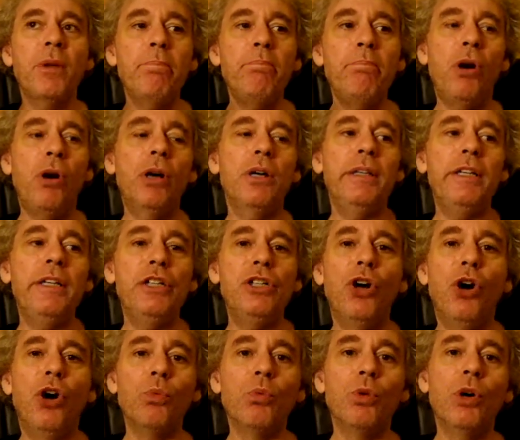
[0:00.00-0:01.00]
partly
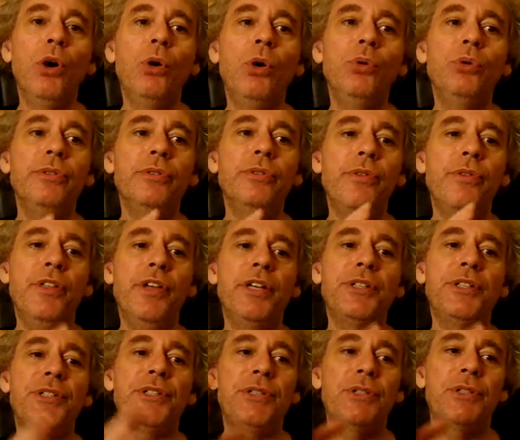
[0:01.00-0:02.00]
co-wrote
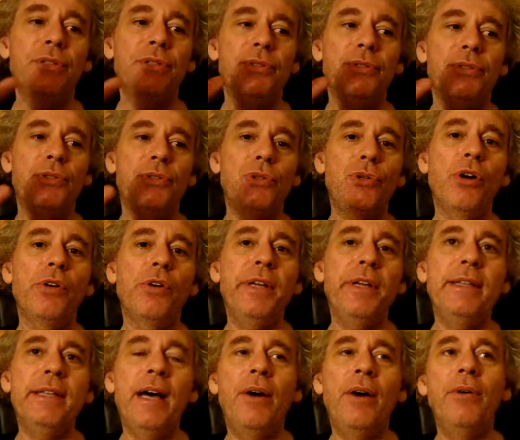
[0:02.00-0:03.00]
this story.
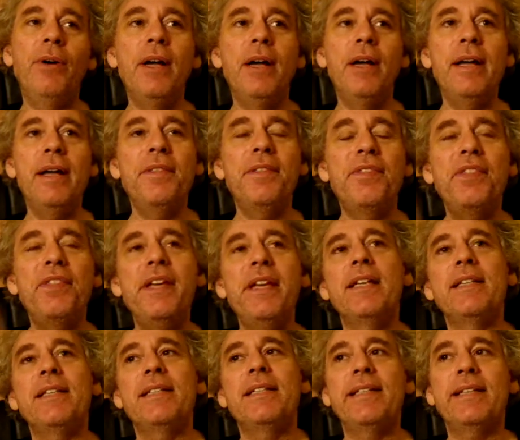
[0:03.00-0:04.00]
Now, the thing
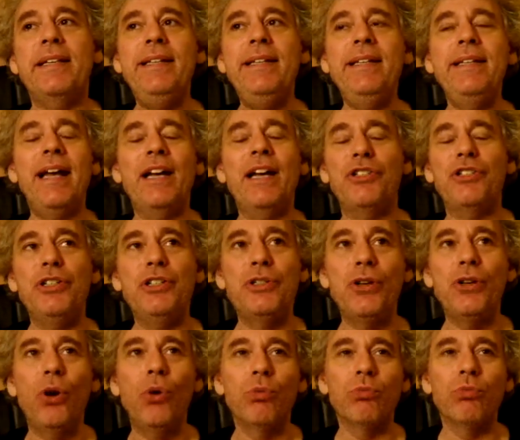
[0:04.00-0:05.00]
is, it's like he didn't actually
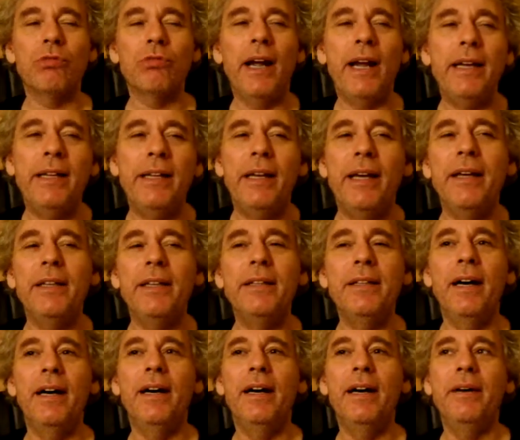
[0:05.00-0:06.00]
co-write it.
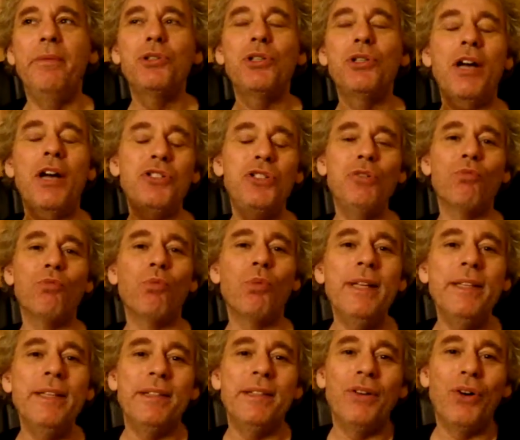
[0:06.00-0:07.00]
Uh, it was actually
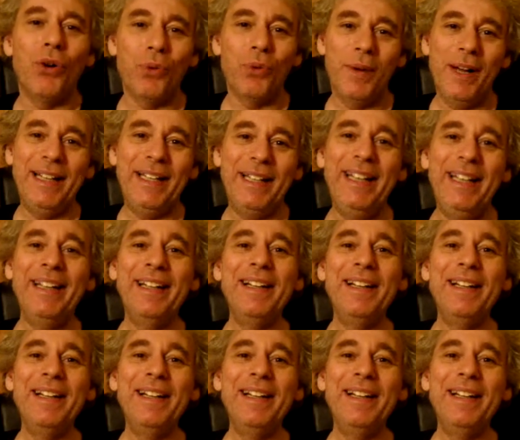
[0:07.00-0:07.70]
written already